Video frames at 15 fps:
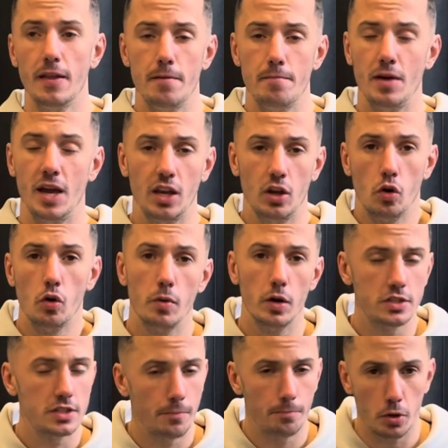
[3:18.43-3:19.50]
made it
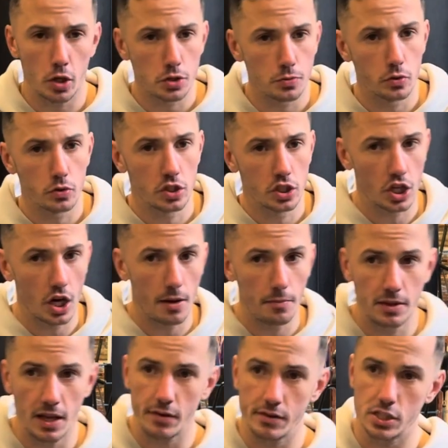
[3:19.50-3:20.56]
almost impossible to shut him
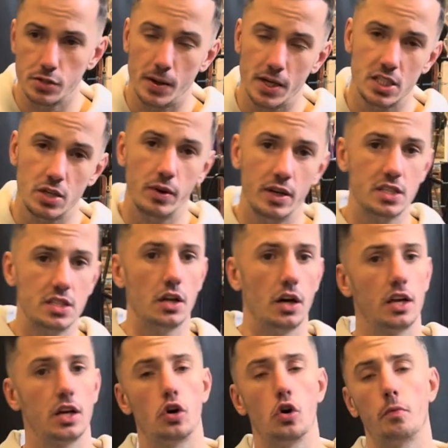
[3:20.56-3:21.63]
down, especially when he
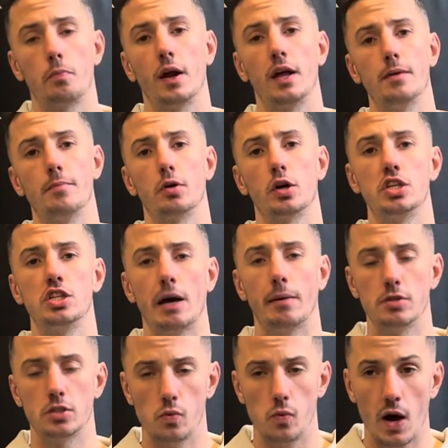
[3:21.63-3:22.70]
started incorporating the body jab
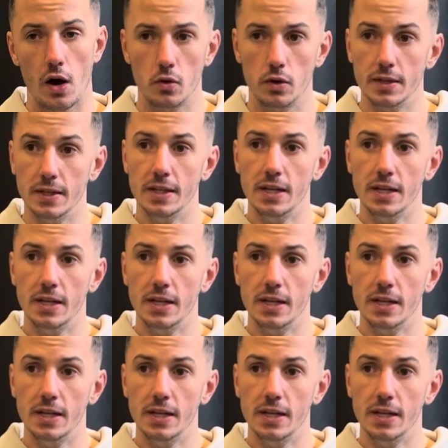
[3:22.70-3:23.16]
as well.